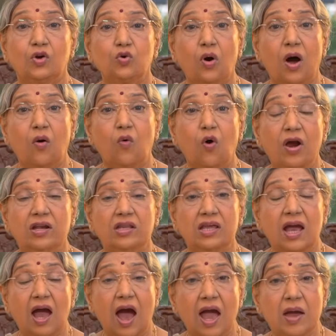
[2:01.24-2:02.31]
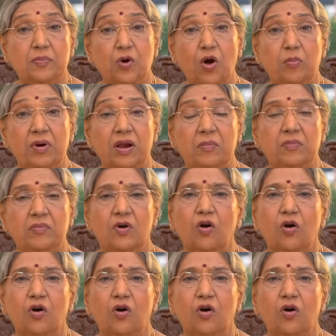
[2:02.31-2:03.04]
To avoid the eye problem,